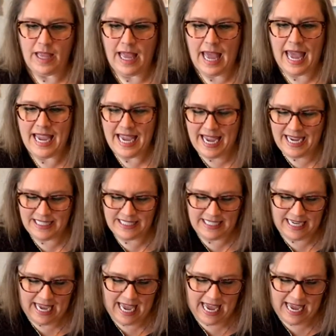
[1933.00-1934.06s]
Hey, Auntie
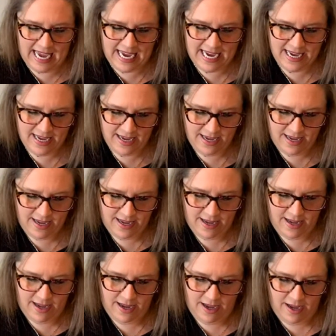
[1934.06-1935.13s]
Kay.
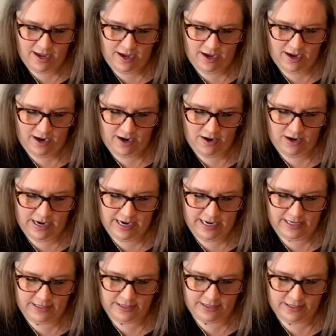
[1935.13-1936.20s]
All
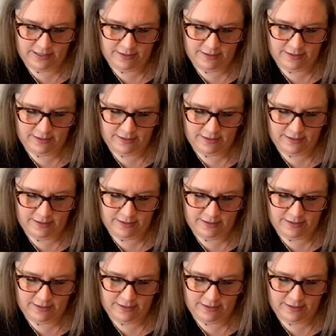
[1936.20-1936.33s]
right